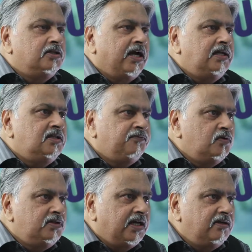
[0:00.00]
Chinese
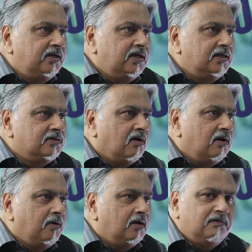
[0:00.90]
food generally is all
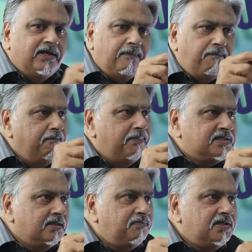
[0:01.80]
about little
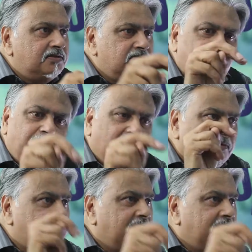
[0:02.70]
bits and pieces which they pick with